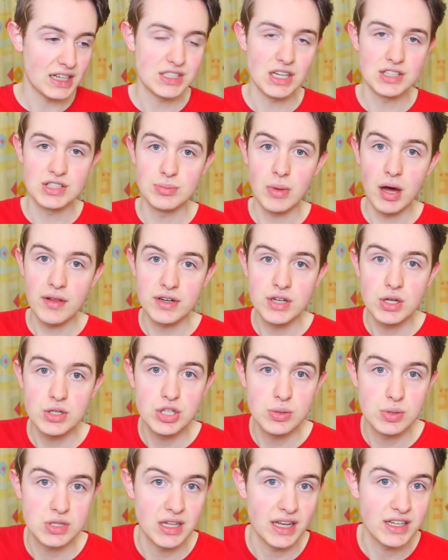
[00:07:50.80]
I saw some other
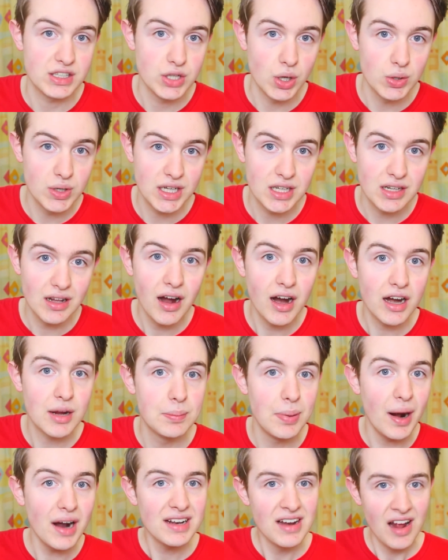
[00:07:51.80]
YouTubers like Dodie Clark,
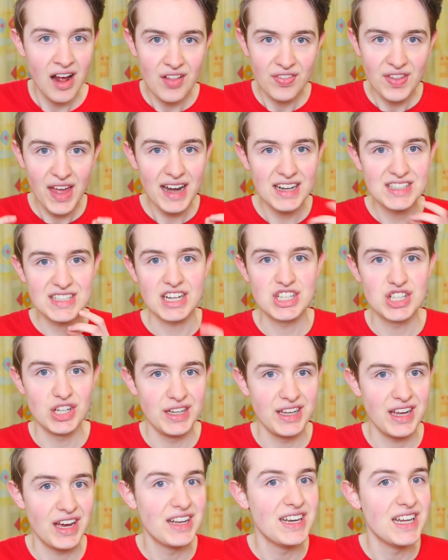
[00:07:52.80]
but that is
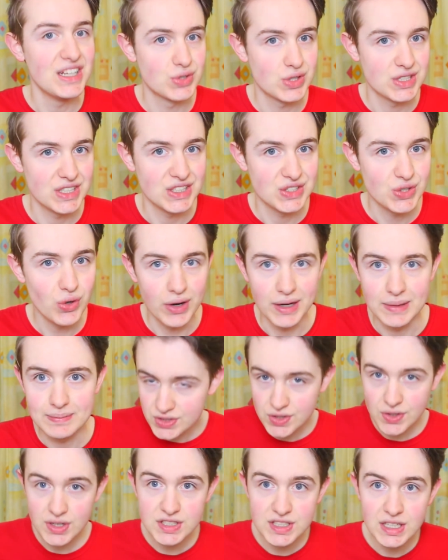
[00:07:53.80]
actually an interesting story.
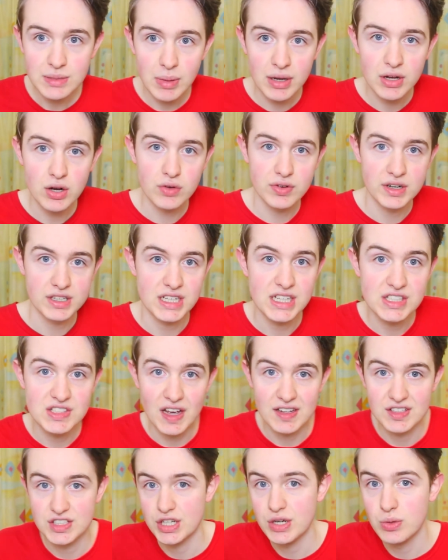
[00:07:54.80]
So you see, my girlfriend
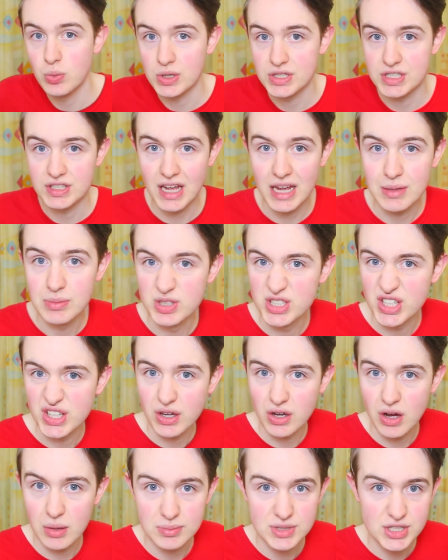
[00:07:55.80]
Issa, she wasn't able to
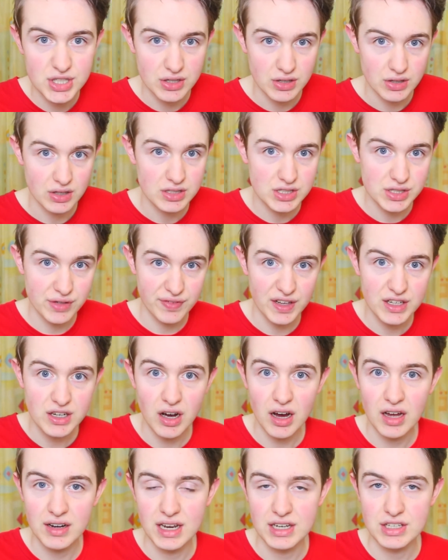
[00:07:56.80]
come to, to
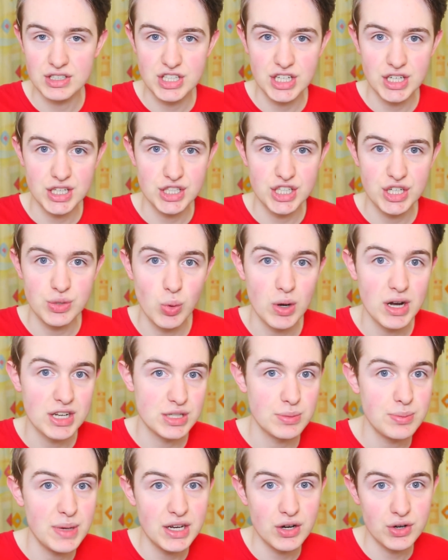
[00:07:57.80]
VidCon, and she, she wanted
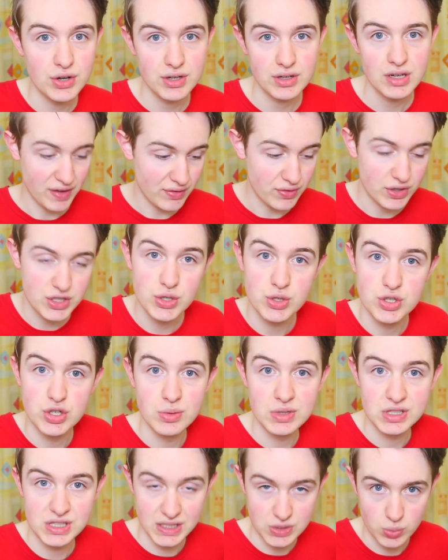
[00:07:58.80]
to meet her favorite
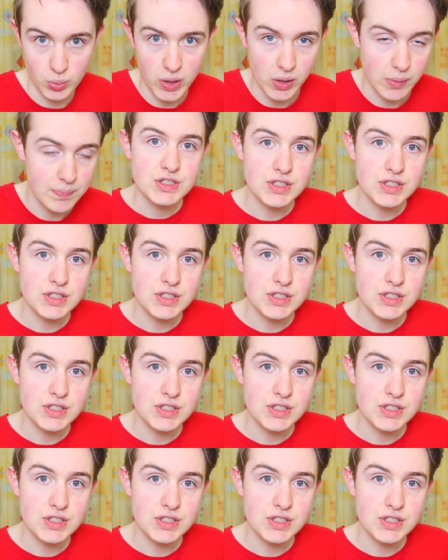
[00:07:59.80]
YouTubers as well.